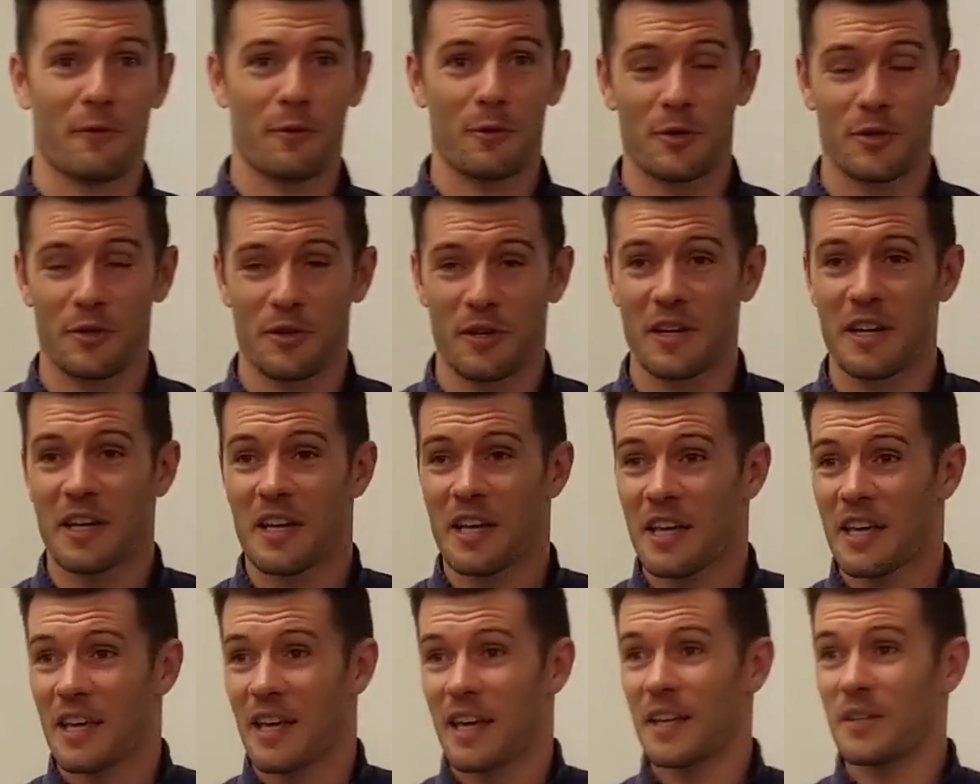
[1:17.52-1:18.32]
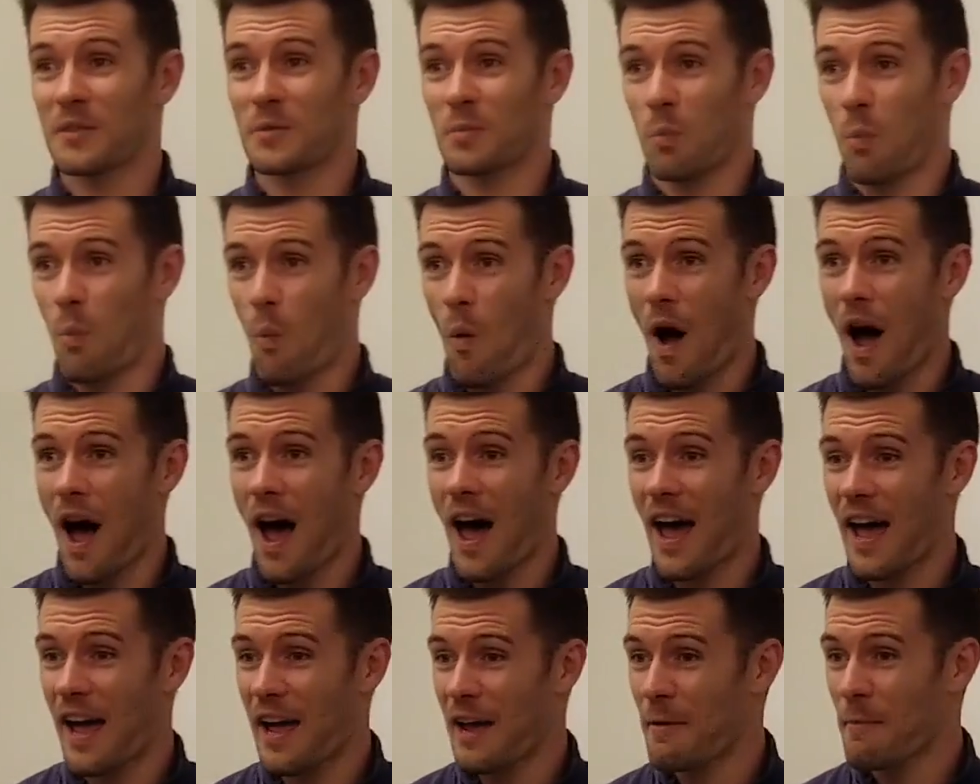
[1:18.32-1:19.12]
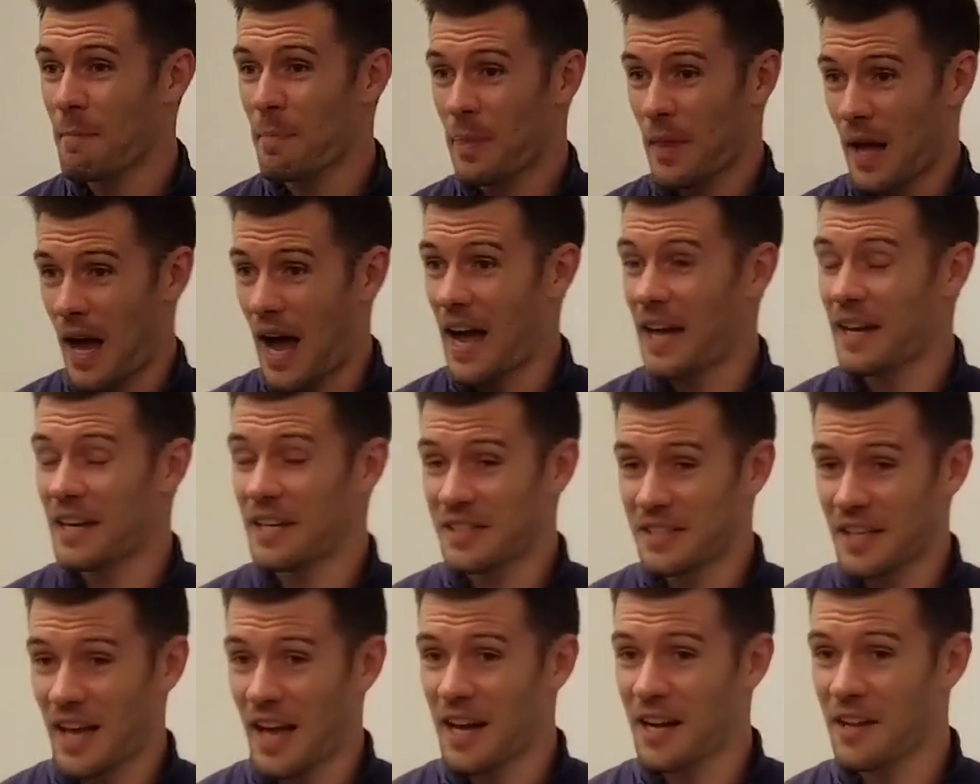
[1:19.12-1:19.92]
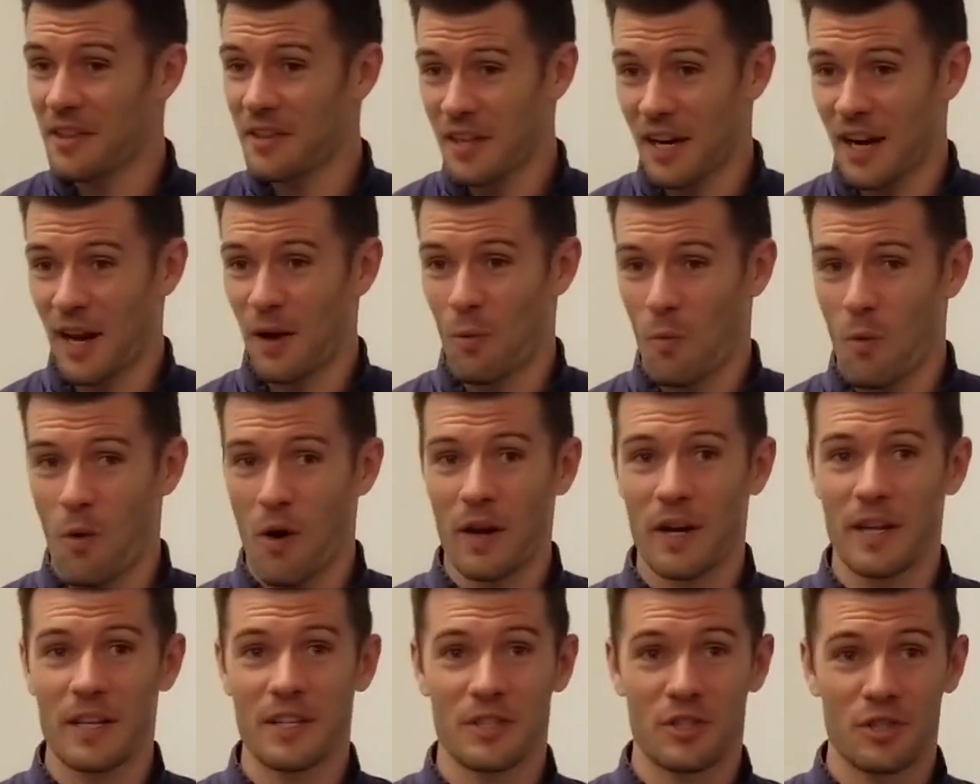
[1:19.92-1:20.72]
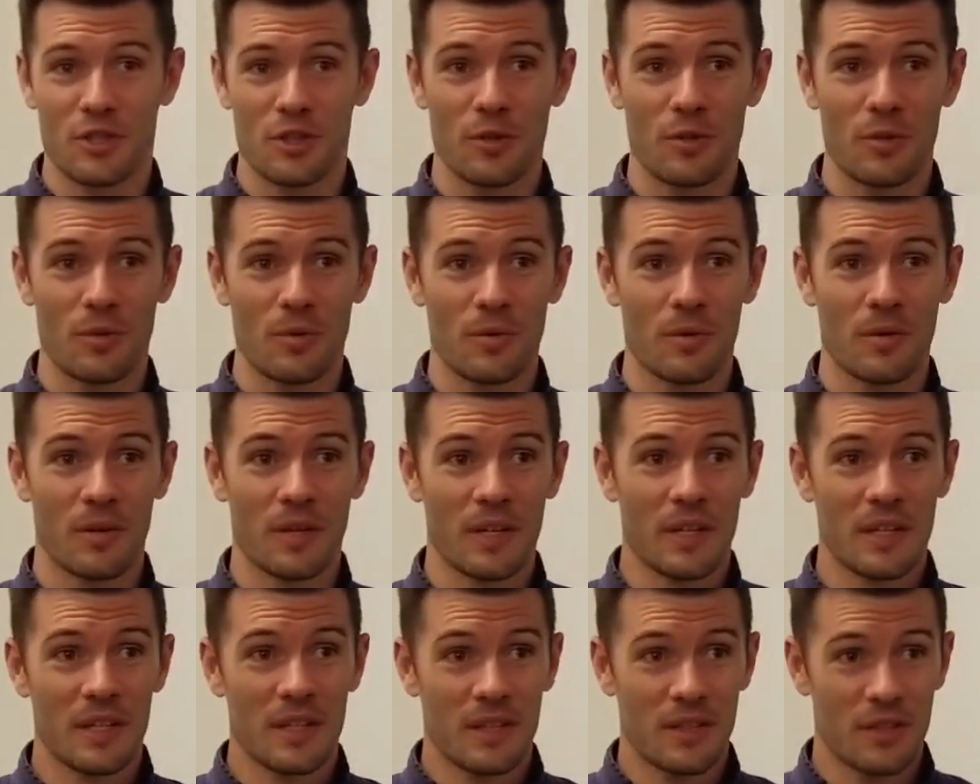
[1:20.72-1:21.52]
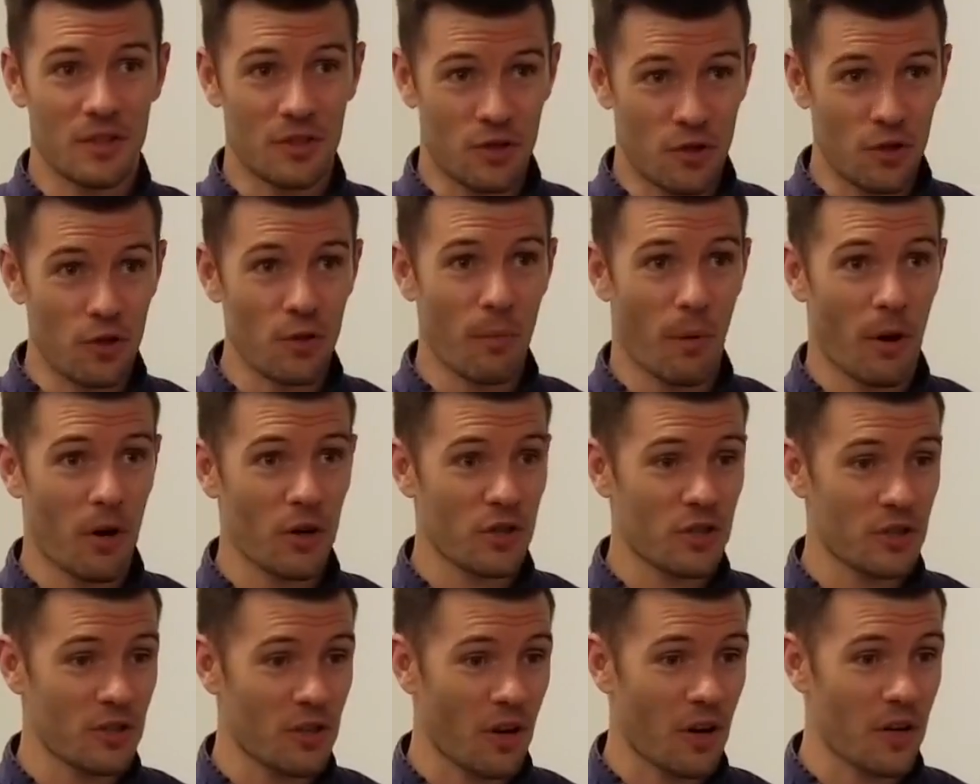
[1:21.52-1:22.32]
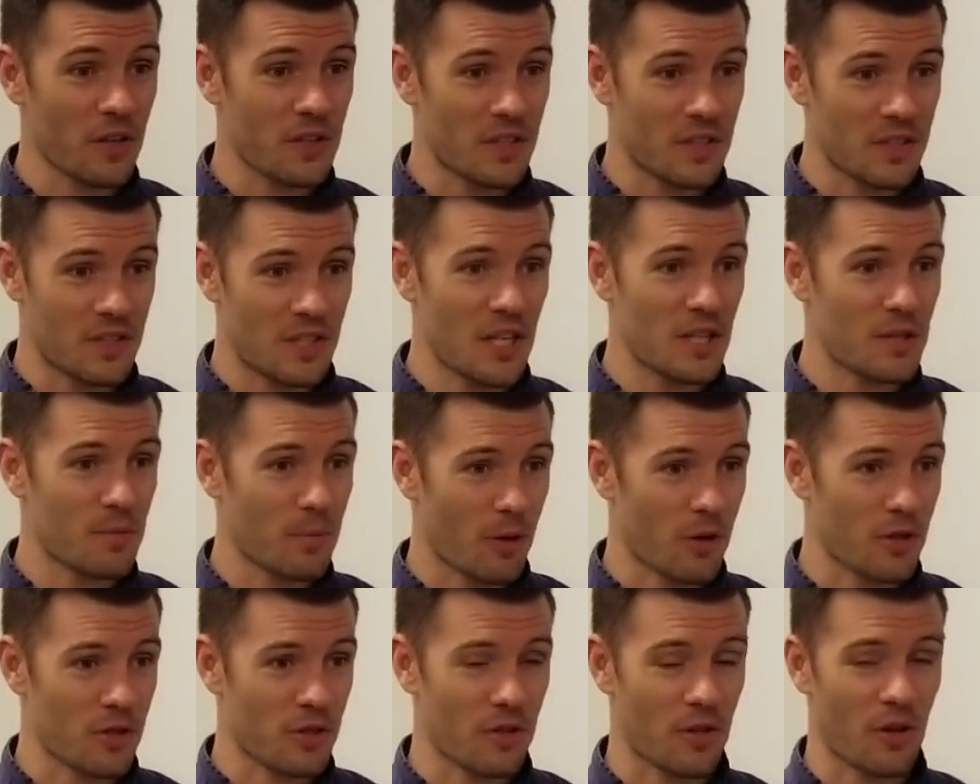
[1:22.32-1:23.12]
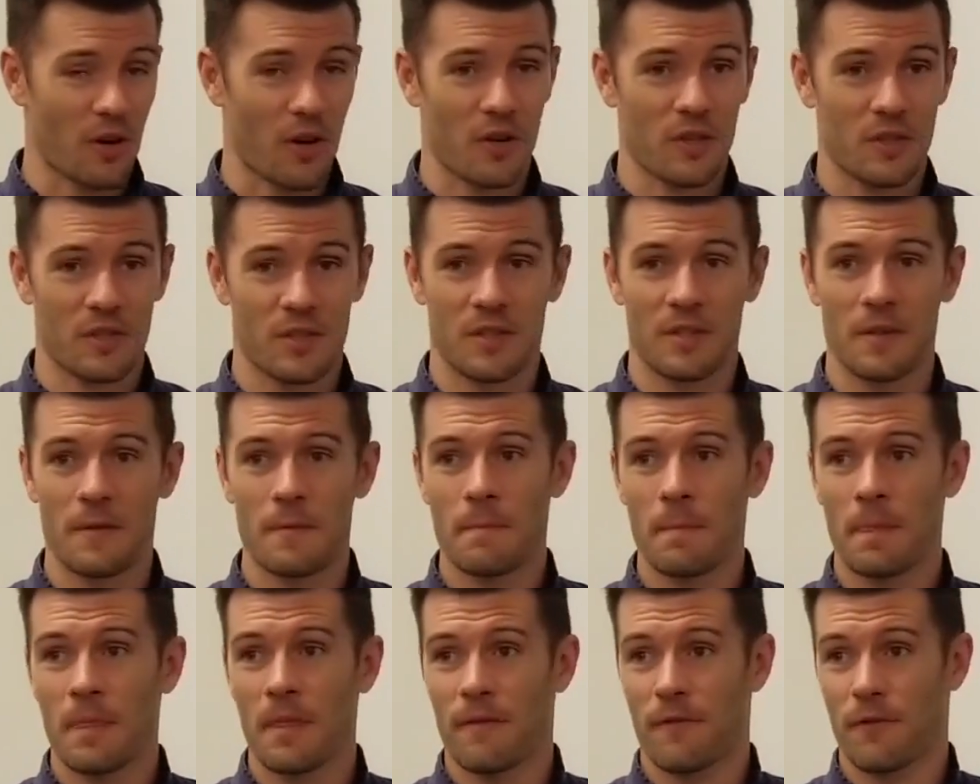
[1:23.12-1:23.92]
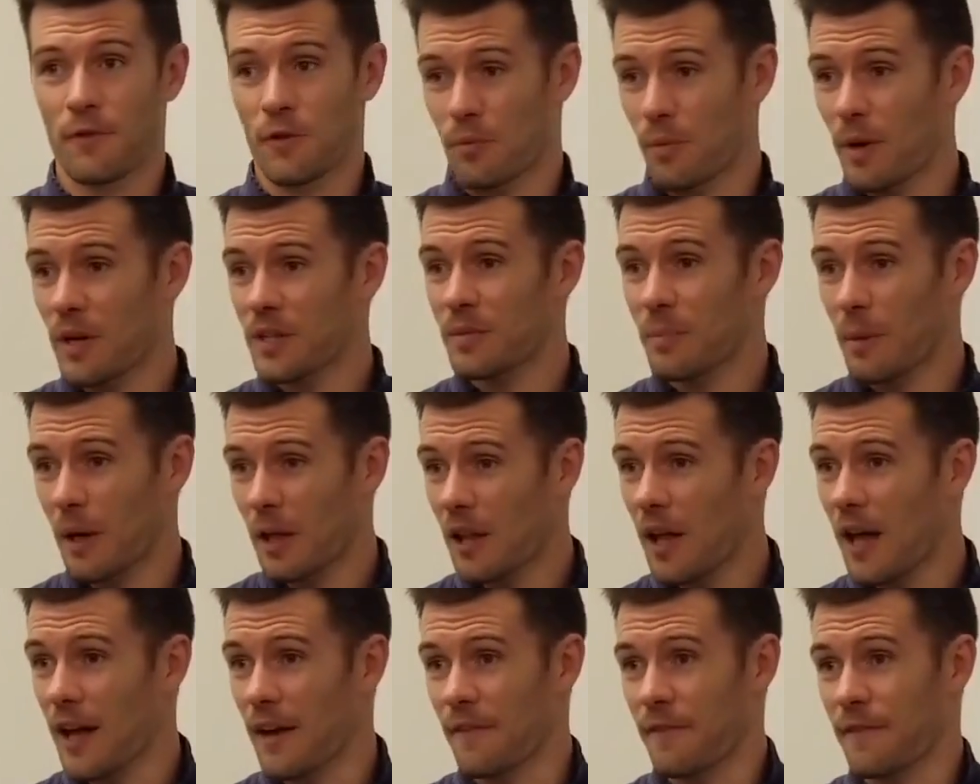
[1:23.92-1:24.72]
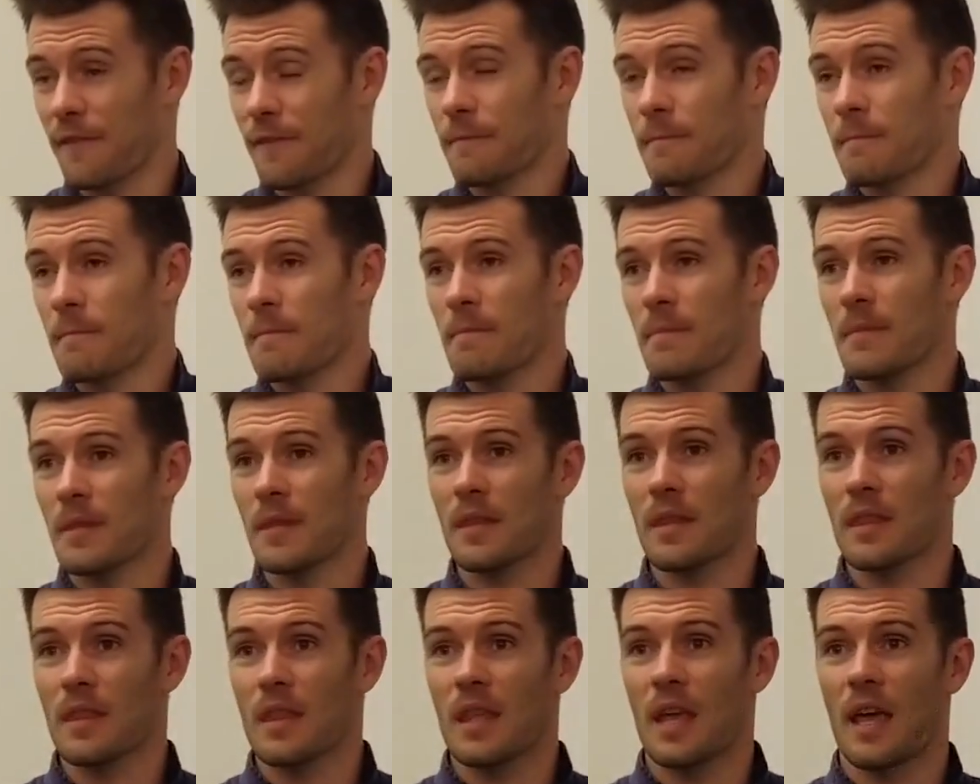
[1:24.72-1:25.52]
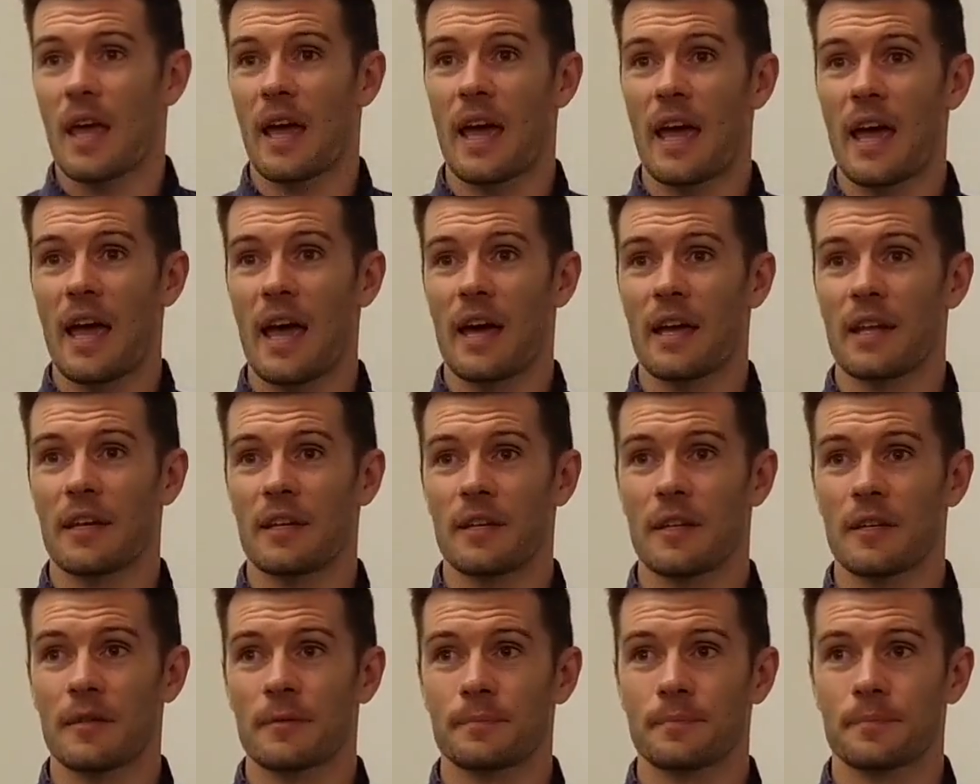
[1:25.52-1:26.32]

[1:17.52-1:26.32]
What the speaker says: do martial arts and teach martial arts for the rest of my life. And Seafood Brown talks about it like this.